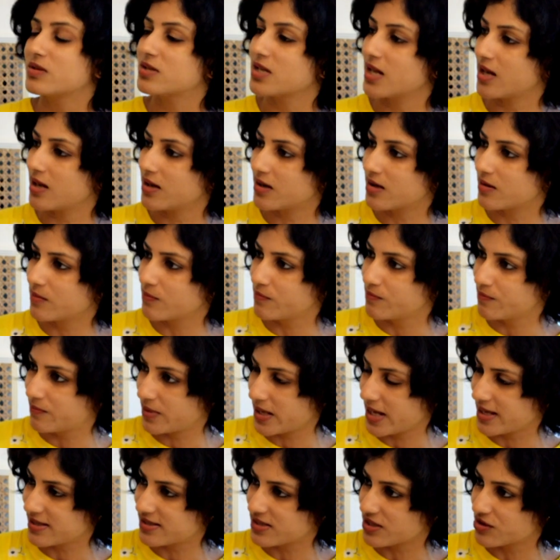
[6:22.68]
you
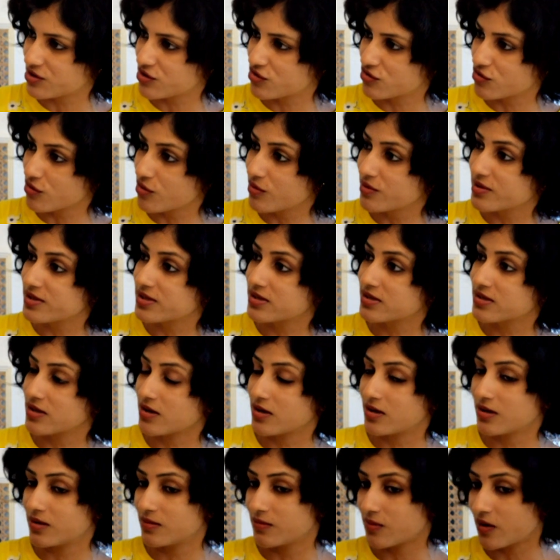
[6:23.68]
play such
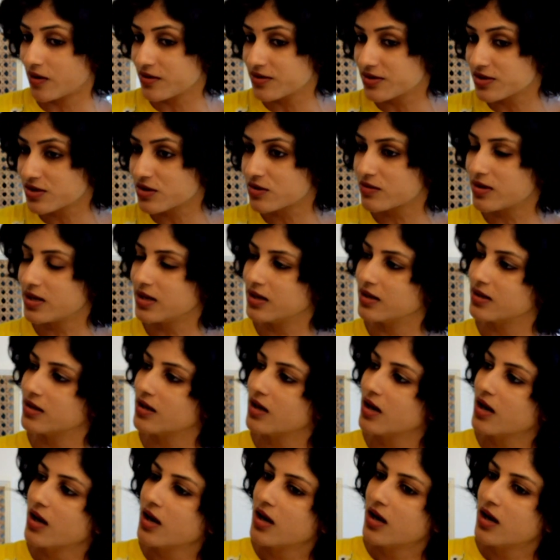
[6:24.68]
roles on screen,